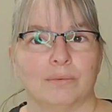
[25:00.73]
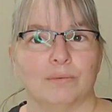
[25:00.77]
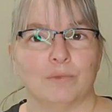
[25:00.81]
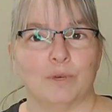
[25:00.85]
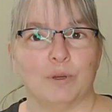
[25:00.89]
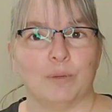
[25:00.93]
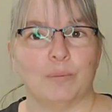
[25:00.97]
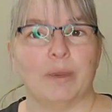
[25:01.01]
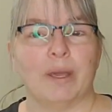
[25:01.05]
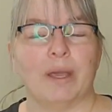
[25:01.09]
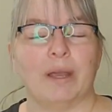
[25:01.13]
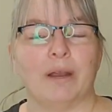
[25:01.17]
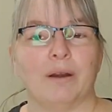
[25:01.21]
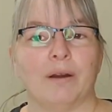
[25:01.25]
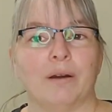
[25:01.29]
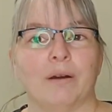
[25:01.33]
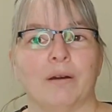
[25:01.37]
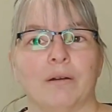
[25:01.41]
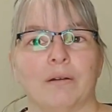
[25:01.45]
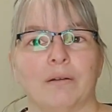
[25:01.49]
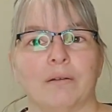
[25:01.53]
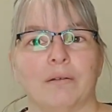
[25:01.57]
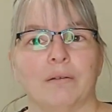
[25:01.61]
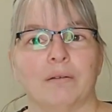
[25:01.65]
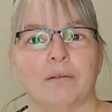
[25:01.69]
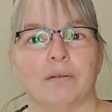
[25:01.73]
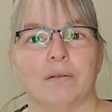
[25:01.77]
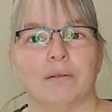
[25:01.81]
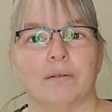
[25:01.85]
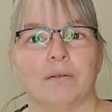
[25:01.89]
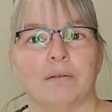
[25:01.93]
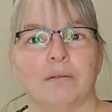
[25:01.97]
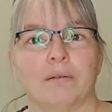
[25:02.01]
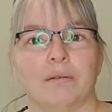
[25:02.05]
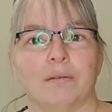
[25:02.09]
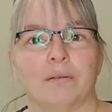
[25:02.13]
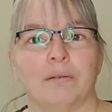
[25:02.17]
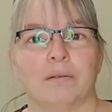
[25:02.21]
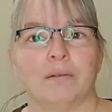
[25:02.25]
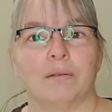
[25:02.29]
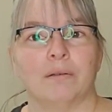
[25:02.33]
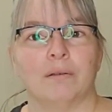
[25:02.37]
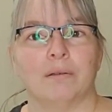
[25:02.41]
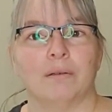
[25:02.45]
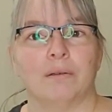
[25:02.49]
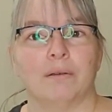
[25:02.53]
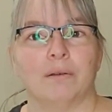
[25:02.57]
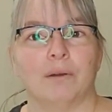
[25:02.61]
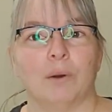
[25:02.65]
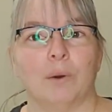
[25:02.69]
repair
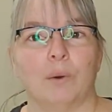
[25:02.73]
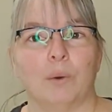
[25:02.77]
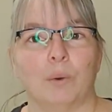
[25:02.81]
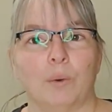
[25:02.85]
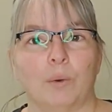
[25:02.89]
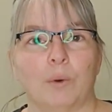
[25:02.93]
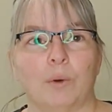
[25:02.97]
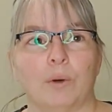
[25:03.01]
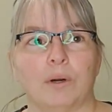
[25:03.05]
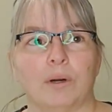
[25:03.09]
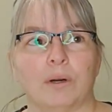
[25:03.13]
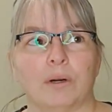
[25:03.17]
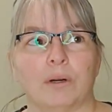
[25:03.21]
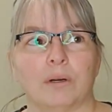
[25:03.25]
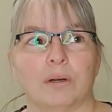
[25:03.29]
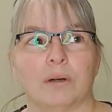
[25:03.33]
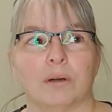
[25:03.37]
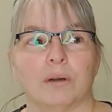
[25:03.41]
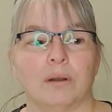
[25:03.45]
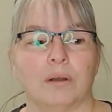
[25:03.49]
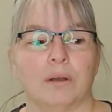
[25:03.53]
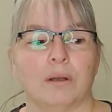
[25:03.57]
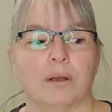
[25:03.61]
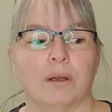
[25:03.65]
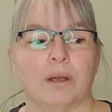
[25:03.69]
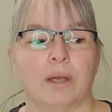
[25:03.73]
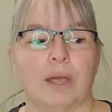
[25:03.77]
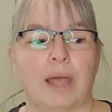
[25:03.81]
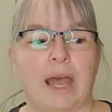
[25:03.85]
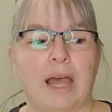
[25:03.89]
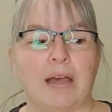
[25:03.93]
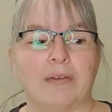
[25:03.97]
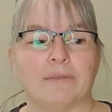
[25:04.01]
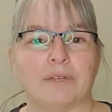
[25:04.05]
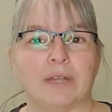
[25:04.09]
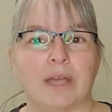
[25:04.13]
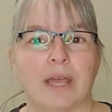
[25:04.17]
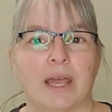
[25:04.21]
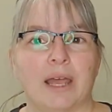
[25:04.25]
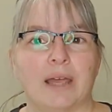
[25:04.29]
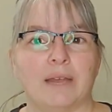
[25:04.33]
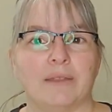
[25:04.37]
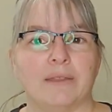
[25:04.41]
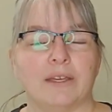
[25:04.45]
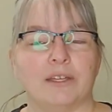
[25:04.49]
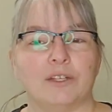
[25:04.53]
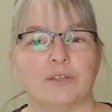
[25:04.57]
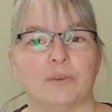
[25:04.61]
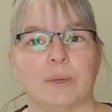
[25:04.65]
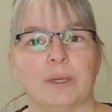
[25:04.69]
or have to add
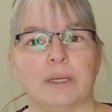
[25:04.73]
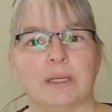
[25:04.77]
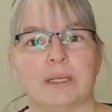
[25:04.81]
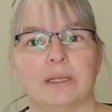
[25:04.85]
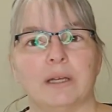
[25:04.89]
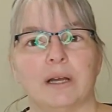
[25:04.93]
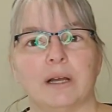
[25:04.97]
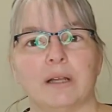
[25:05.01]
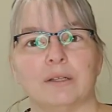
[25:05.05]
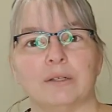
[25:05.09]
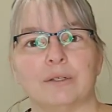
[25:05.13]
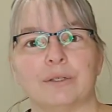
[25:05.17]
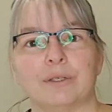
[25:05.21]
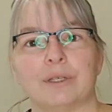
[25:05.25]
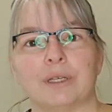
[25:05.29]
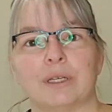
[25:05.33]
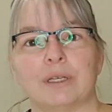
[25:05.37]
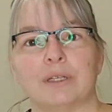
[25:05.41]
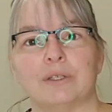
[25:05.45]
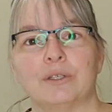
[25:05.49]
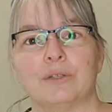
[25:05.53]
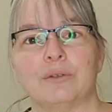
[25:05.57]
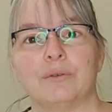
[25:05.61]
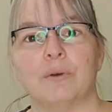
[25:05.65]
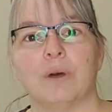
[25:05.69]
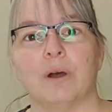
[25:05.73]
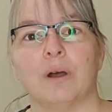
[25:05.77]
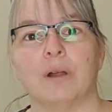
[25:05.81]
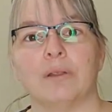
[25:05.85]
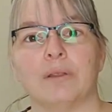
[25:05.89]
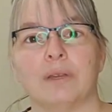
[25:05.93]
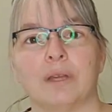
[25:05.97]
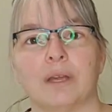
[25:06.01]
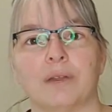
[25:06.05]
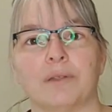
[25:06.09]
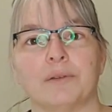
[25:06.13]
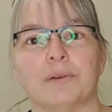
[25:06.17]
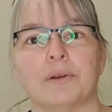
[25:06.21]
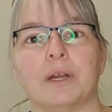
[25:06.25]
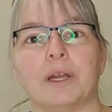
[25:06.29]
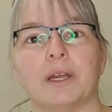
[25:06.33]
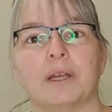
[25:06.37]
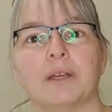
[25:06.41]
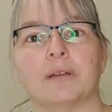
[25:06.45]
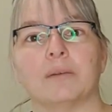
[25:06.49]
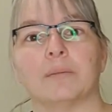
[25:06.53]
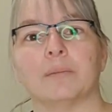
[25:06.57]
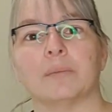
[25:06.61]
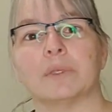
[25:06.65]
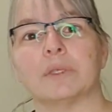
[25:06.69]
that $20 into all the other
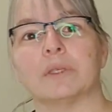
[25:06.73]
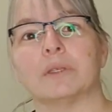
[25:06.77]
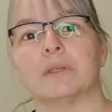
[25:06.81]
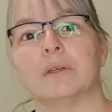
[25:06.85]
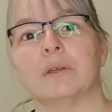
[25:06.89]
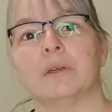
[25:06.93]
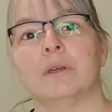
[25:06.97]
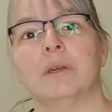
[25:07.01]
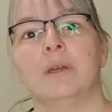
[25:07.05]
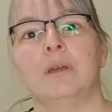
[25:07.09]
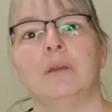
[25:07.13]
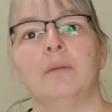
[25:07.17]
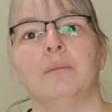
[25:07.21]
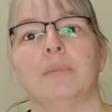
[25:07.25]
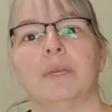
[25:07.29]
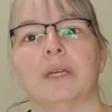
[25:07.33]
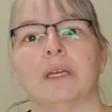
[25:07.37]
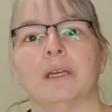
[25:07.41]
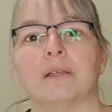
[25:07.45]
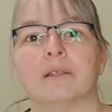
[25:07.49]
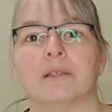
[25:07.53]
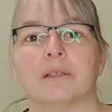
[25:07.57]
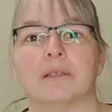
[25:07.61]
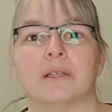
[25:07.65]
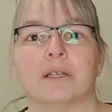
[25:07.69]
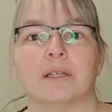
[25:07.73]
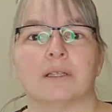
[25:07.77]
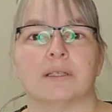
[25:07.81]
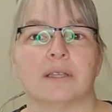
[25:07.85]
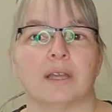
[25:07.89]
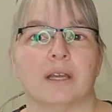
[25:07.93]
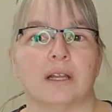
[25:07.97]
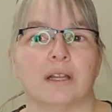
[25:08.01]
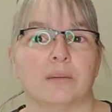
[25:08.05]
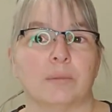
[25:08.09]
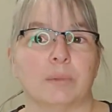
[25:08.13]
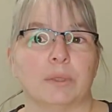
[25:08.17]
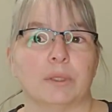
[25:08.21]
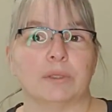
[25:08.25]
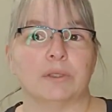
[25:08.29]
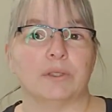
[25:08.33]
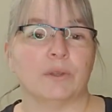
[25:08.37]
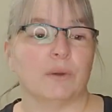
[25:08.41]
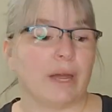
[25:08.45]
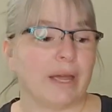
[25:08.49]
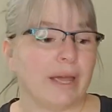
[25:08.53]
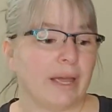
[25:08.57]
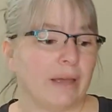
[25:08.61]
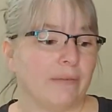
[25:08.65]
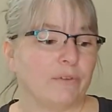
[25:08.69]
items because it's unsellable. So
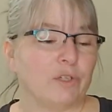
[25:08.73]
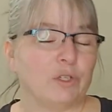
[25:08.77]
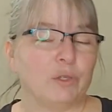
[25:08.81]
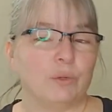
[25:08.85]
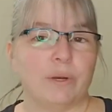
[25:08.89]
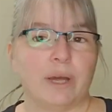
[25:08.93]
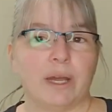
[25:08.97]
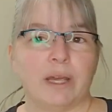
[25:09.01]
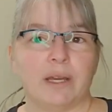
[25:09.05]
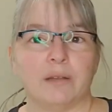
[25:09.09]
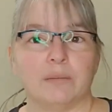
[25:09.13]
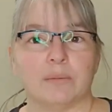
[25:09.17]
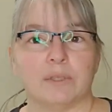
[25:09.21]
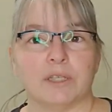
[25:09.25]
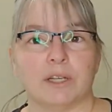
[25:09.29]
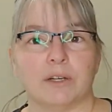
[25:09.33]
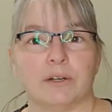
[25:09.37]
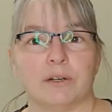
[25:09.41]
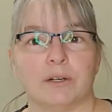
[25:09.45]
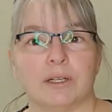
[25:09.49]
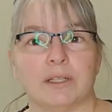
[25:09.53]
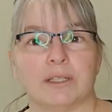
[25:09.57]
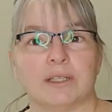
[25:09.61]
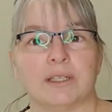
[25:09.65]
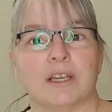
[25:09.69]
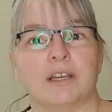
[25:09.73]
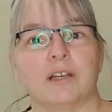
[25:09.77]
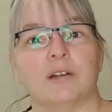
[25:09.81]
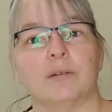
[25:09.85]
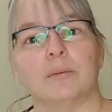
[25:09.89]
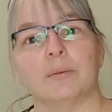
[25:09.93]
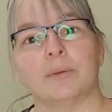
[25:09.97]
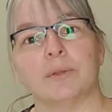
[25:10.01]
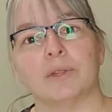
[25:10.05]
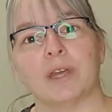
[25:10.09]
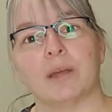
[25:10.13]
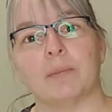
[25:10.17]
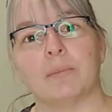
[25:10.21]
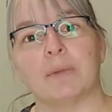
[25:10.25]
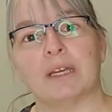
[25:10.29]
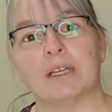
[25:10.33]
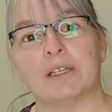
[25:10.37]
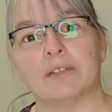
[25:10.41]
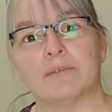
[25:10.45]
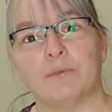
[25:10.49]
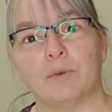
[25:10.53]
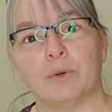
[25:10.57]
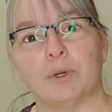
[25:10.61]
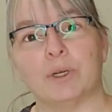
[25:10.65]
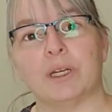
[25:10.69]
I have 2 items that are unsellable. That
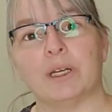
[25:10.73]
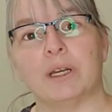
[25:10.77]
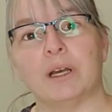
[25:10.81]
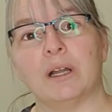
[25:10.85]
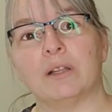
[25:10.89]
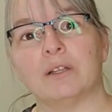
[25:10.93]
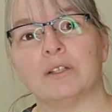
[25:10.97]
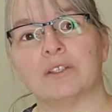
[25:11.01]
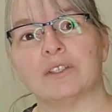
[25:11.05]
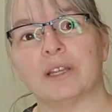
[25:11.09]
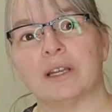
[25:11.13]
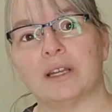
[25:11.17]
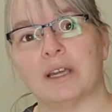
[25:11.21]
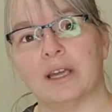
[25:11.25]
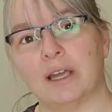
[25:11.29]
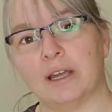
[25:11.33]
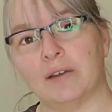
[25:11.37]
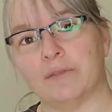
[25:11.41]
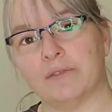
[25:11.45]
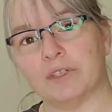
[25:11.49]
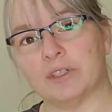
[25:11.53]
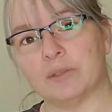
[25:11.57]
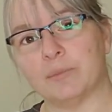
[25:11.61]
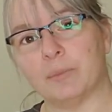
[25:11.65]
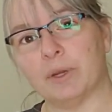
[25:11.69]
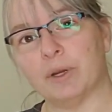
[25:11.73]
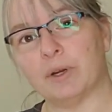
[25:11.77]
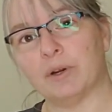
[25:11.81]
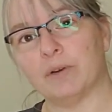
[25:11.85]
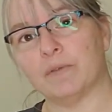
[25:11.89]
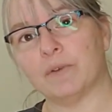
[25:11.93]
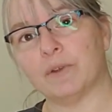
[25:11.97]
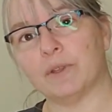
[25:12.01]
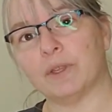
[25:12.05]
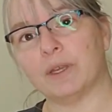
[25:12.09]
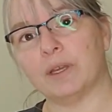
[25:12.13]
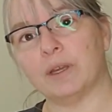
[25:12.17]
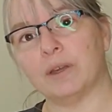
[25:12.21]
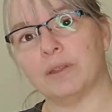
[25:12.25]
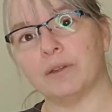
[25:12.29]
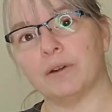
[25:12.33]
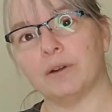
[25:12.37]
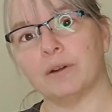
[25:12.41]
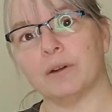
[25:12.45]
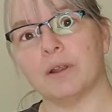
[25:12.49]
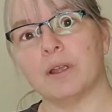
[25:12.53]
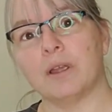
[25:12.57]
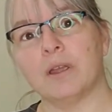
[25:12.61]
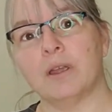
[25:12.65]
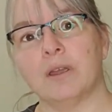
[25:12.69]
makes $40 that I have to spread over the
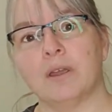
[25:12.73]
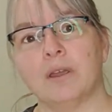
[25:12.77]
other